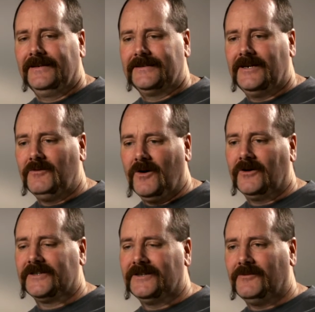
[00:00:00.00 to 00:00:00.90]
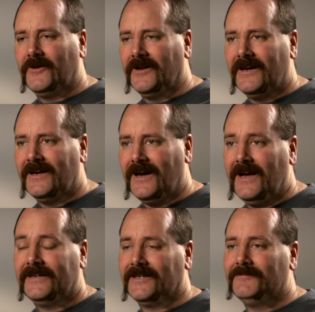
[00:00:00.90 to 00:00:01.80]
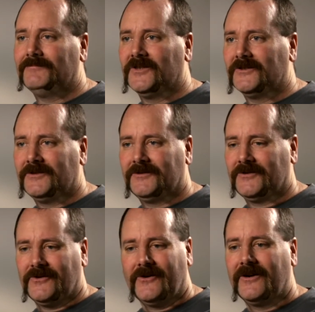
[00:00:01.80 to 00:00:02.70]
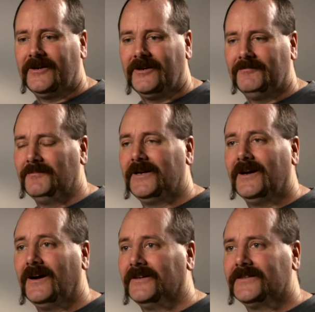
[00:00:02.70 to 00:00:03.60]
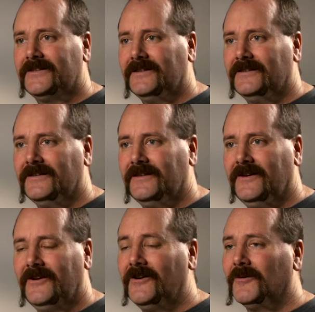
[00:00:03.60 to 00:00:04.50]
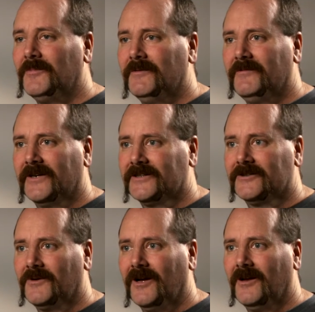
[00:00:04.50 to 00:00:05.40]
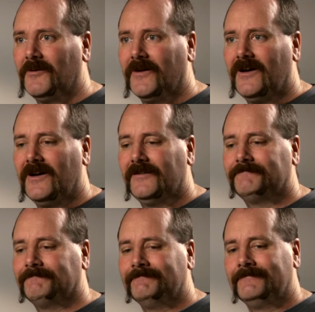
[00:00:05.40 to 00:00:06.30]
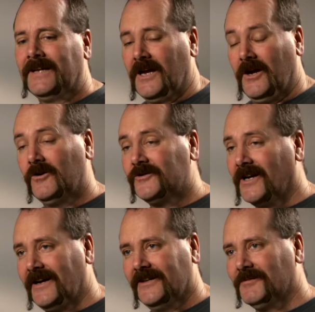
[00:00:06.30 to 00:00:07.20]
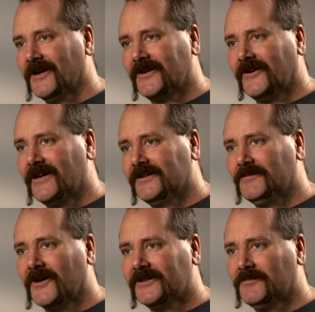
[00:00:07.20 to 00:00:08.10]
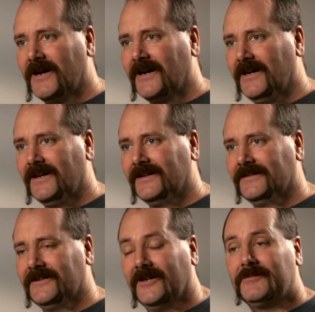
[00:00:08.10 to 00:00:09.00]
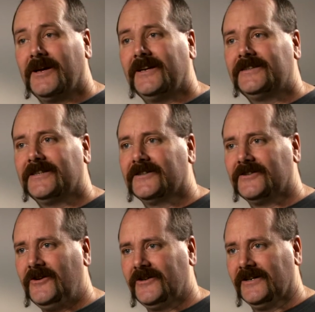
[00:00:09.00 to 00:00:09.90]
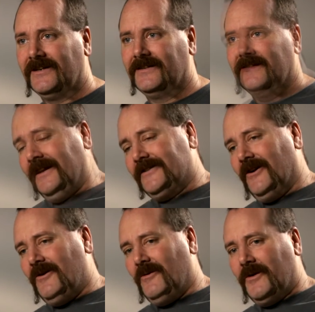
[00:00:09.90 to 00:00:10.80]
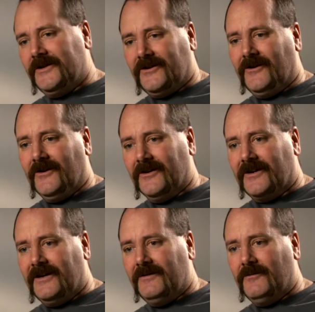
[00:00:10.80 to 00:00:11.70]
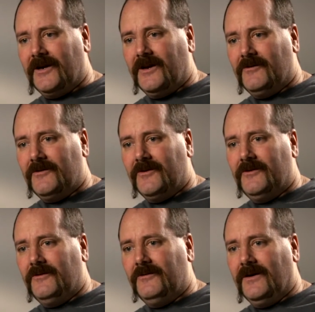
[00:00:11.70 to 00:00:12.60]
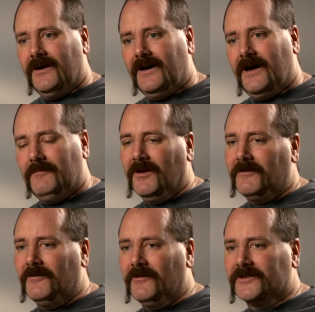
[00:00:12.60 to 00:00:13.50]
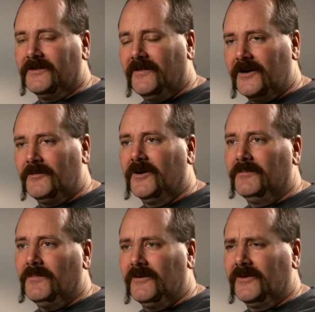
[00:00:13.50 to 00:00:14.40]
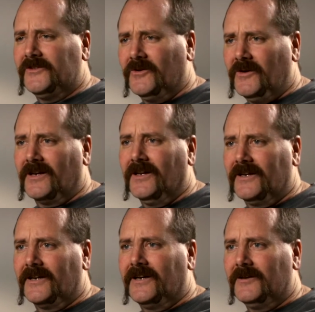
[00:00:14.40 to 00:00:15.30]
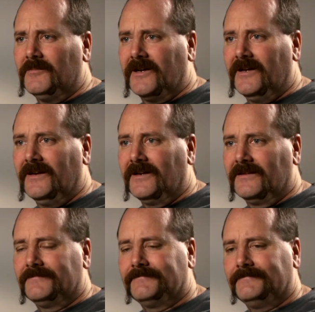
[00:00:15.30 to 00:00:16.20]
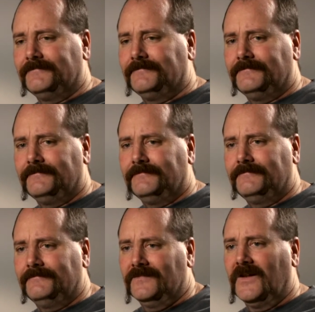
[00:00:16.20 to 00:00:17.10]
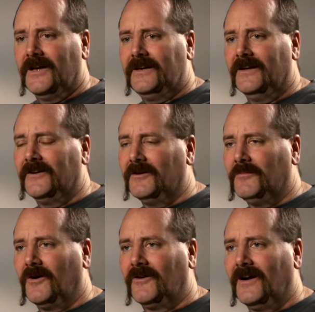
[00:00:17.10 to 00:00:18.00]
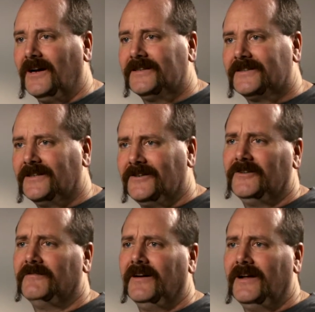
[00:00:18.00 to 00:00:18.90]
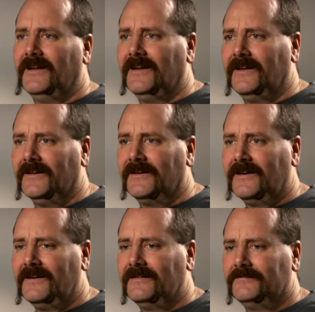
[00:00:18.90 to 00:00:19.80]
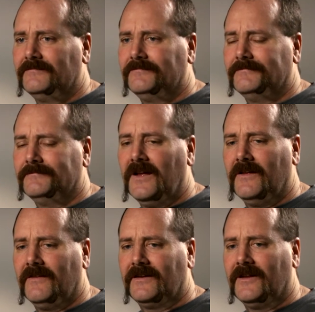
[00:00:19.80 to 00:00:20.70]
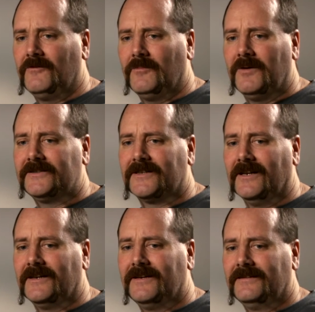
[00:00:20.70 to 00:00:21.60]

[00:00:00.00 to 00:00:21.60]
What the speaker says: So he walks in one day and I ask him just straight up, be honest, you gonna be able to fix this problem or not? Goes out, gets my x-rays, brings them back in, says, man, needs to see a surgeon. So we start looking, we go to, I believe it was the Vanderbilt Bone and Joint Clinic in the beginning. They done MRIs, couldn't find anything. I think they were basically,